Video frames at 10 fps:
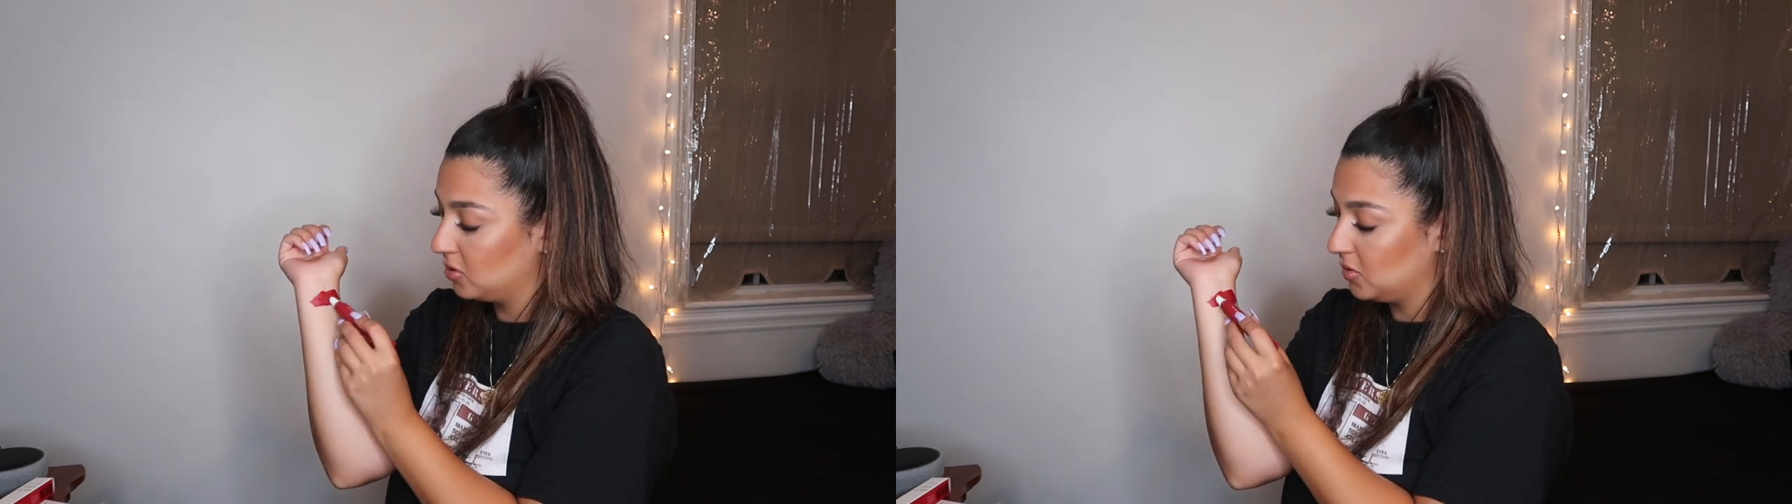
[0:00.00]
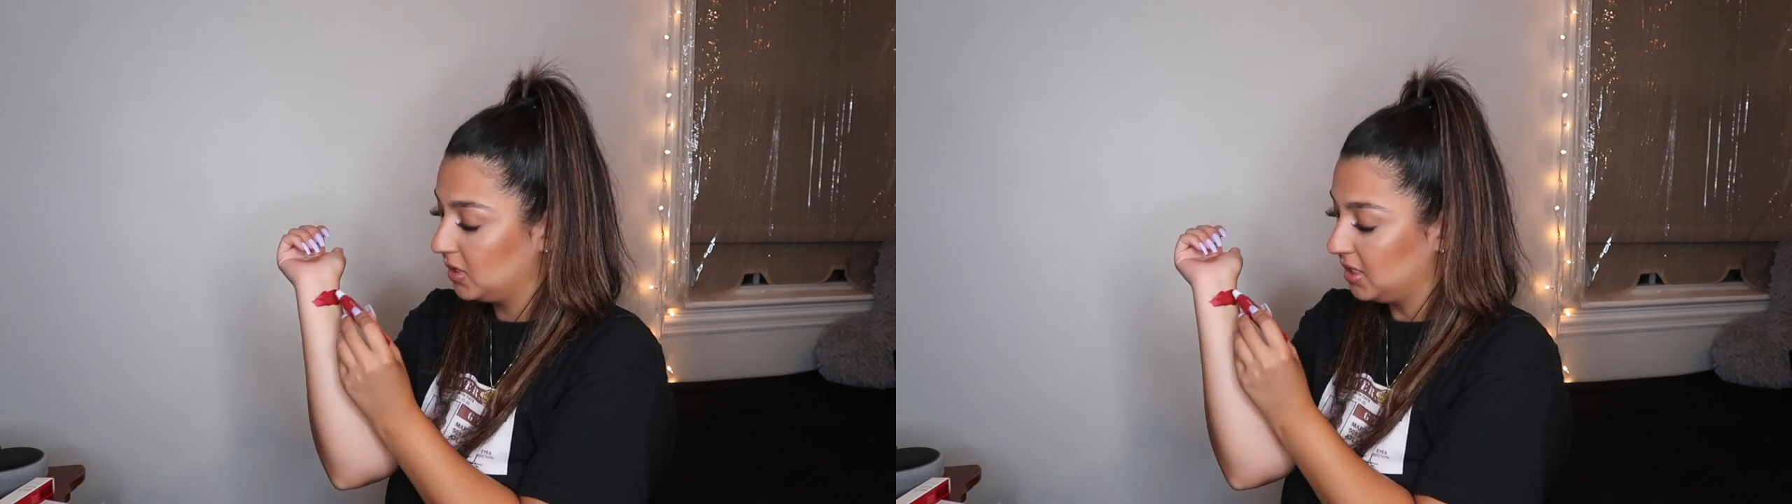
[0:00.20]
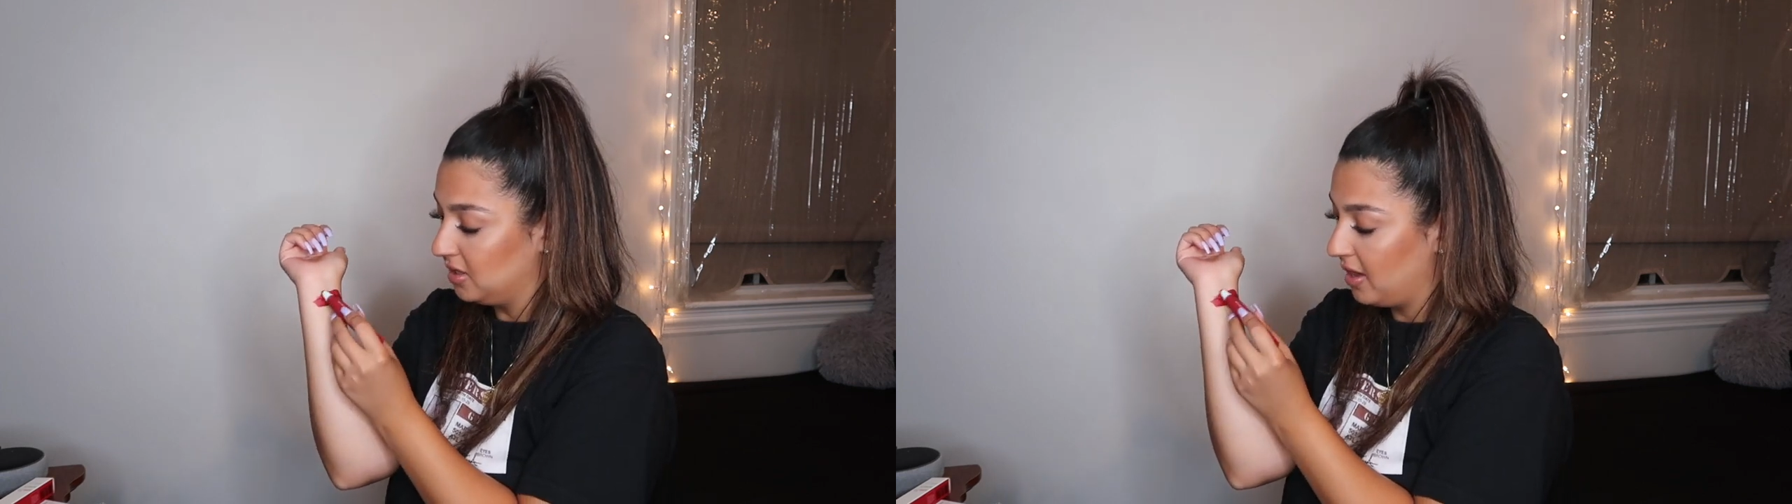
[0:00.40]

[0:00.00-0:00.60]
Do you see